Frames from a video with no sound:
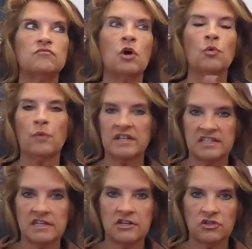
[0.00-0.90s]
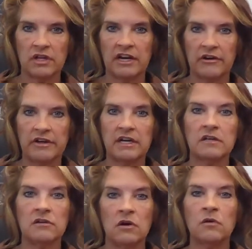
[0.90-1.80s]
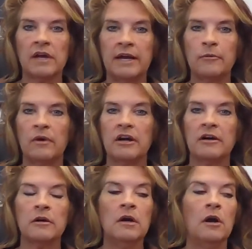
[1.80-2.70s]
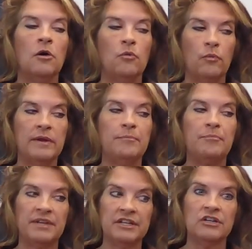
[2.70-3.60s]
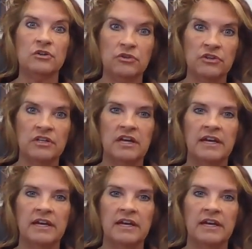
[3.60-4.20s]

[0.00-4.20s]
a residential area, okay, where we build.